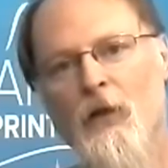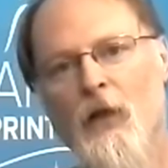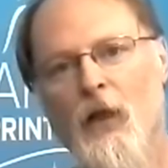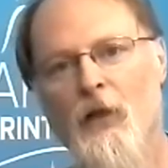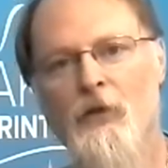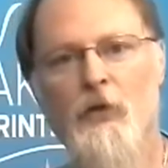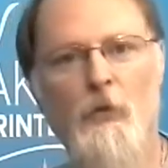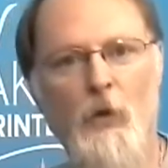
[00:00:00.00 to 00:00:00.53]

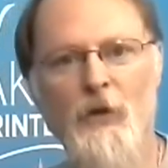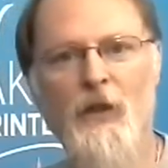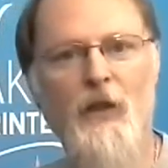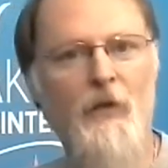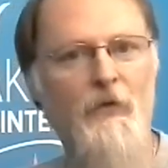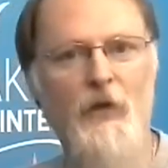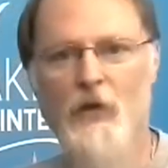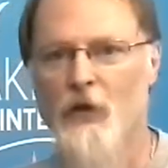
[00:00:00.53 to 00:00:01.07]
And you want to
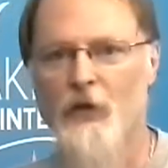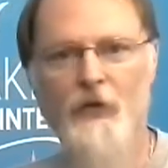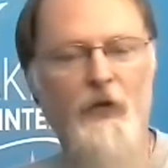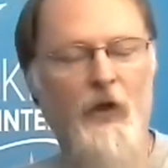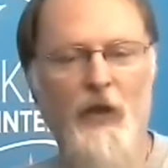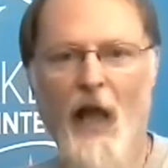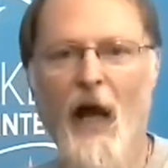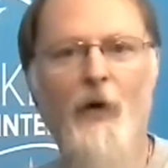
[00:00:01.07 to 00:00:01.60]
give it at least
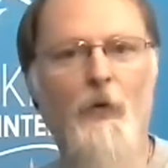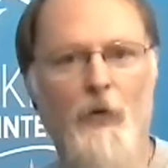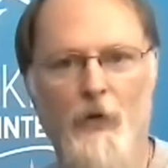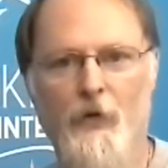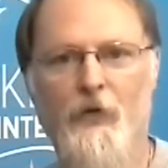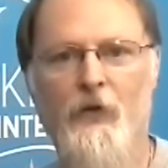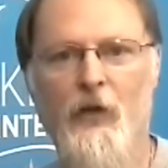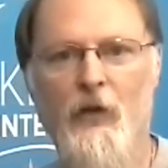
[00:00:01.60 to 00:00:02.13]
an hour or
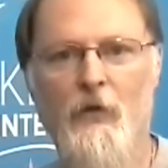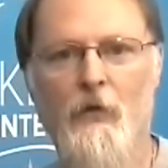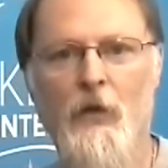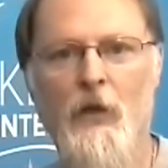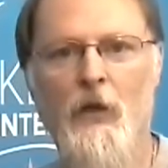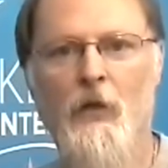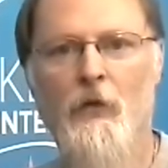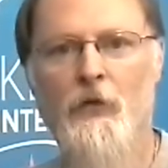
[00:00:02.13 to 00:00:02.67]
so,
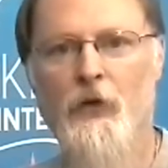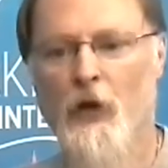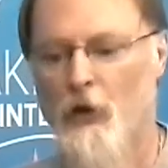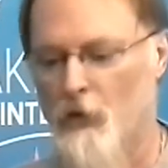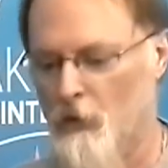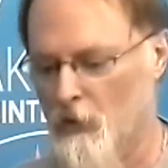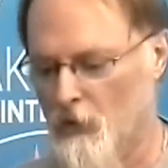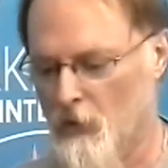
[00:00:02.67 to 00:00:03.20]

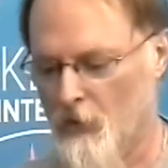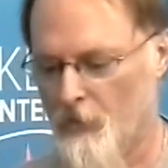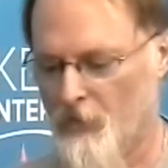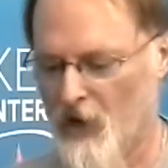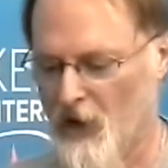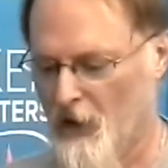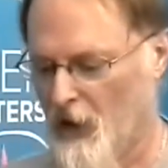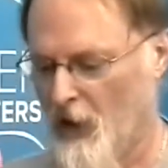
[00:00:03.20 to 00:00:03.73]
so
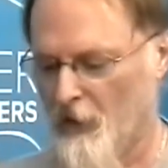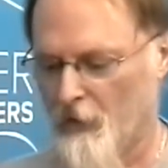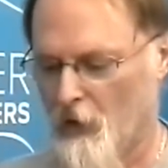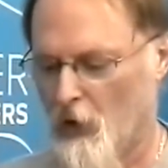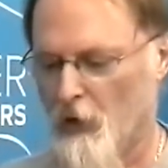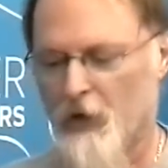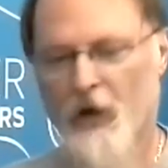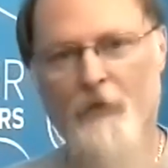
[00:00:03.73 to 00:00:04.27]
it,
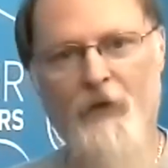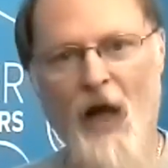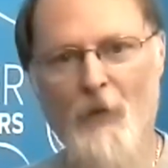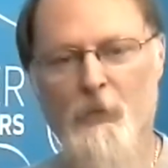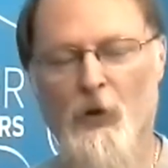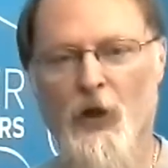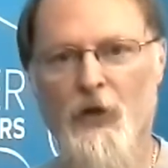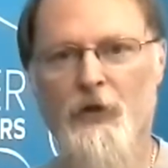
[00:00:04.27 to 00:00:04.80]
all the
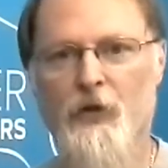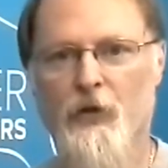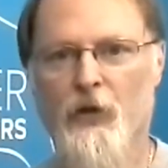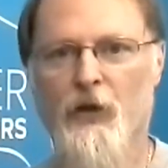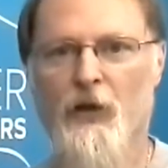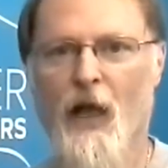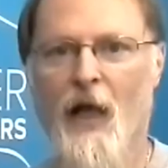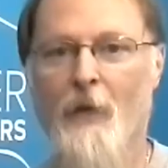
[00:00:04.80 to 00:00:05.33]
evaporation
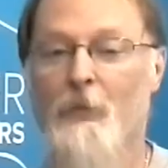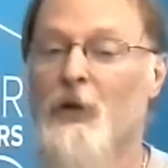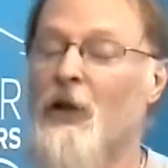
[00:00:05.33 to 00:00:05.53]
can happen.